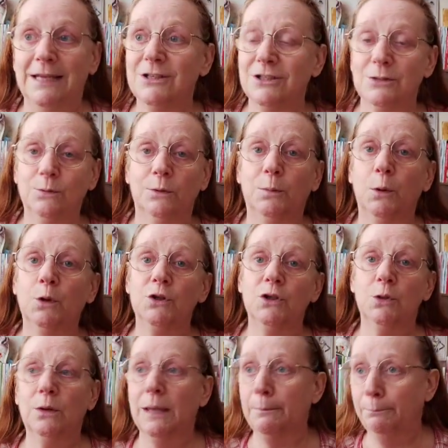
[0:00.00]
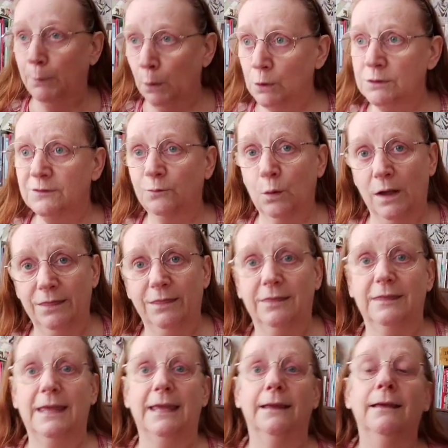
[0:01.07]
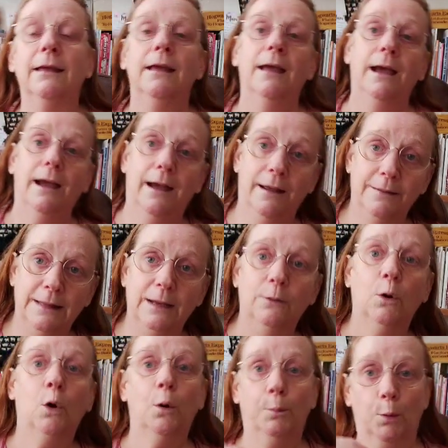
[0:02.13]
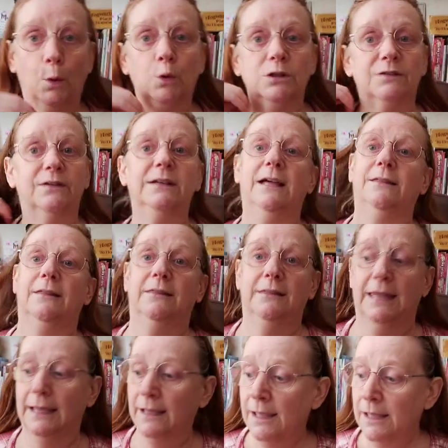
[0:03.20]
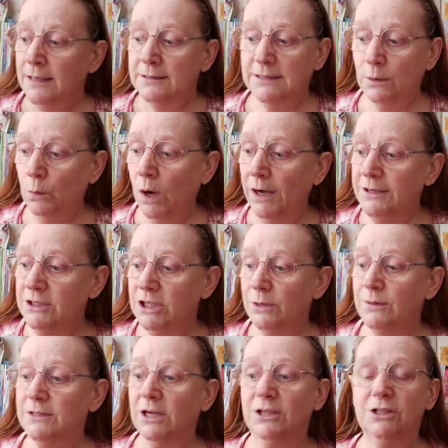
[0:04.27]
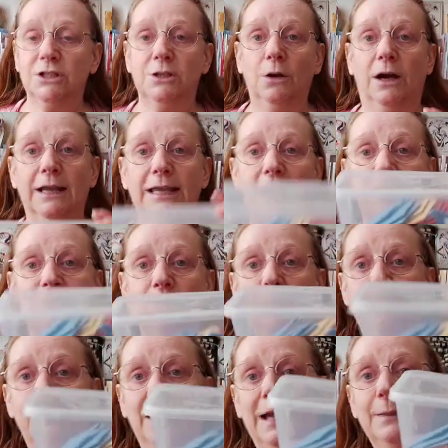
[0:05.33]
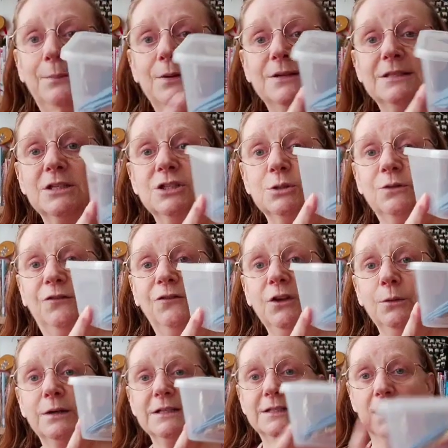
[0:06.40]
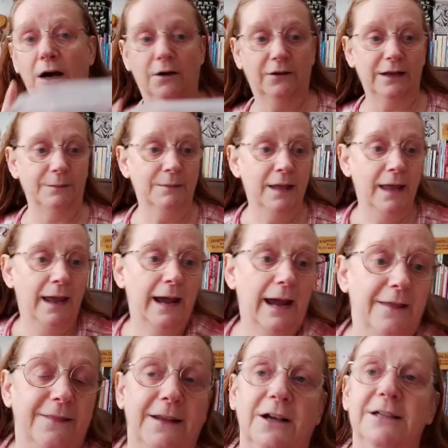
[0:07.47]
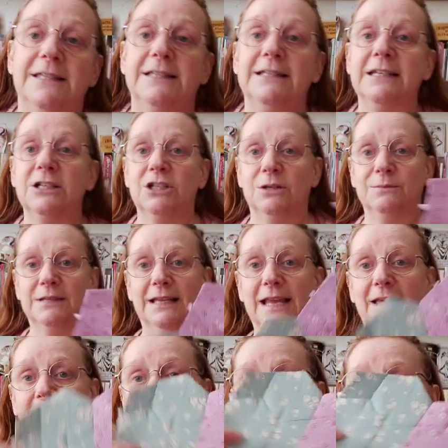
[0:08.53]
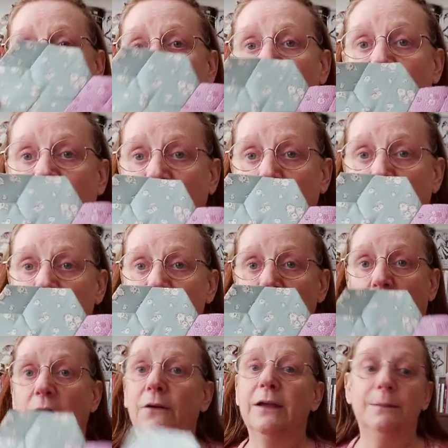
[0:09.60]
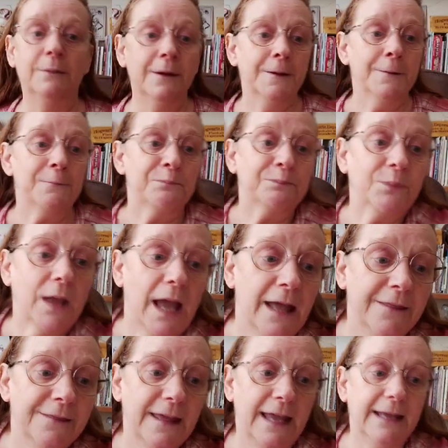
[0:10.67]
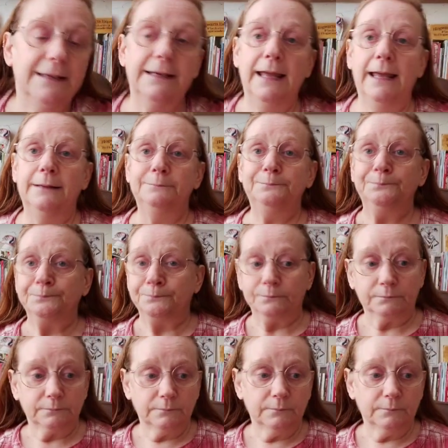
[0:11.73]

It just, because you'll get bored of one thing and they're all bored of another thing. So what I do is I cover my papers and do a few at a time, and then I stitch them together a few at a time, and then